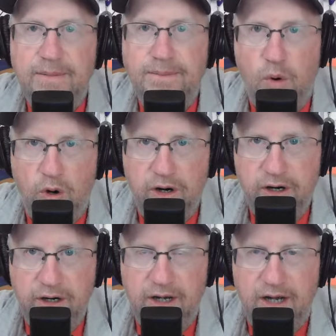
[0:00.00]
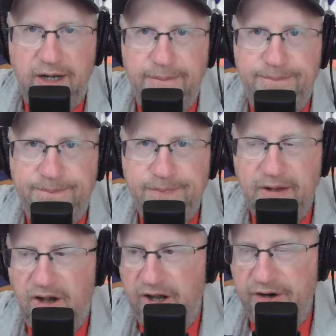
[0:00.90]
More on
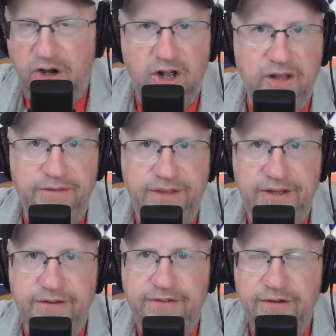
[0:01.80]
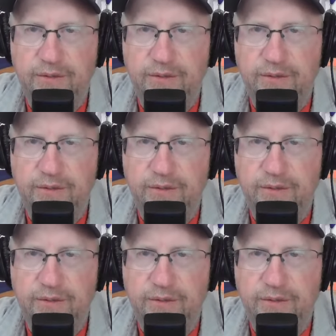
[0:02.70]
all of this